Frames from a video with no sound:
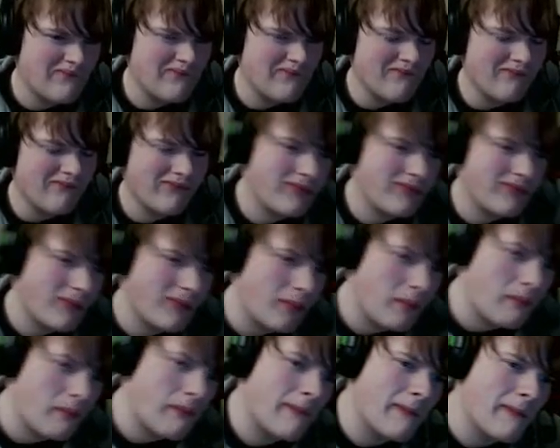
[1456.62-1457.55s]
Is
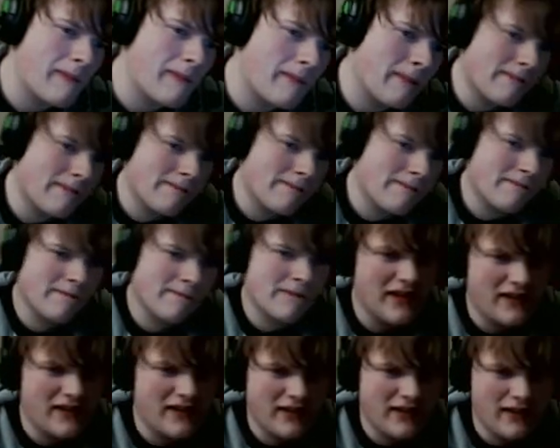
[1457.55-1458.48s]

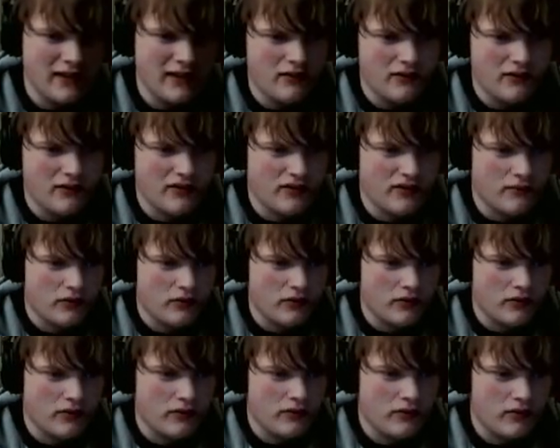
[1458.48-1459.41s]
that it, or is there
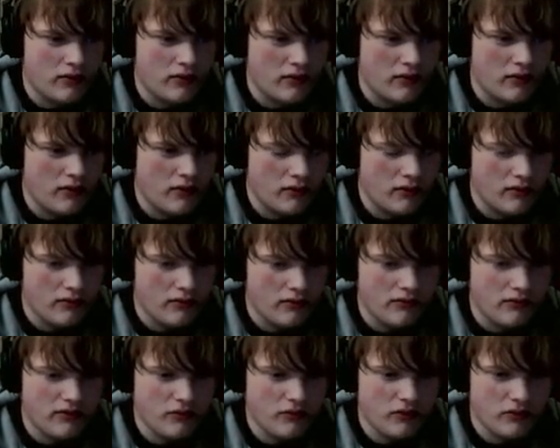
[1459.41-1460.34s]
more?
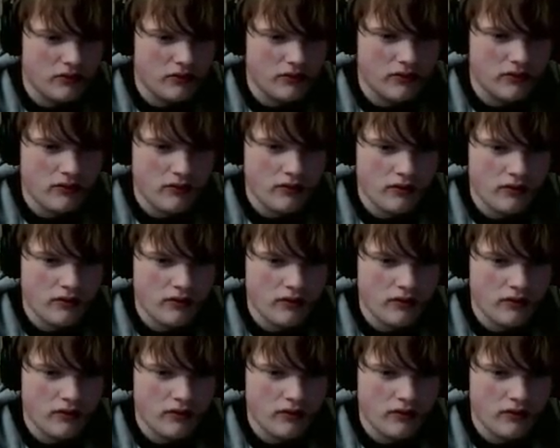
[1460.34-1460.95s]
There's more.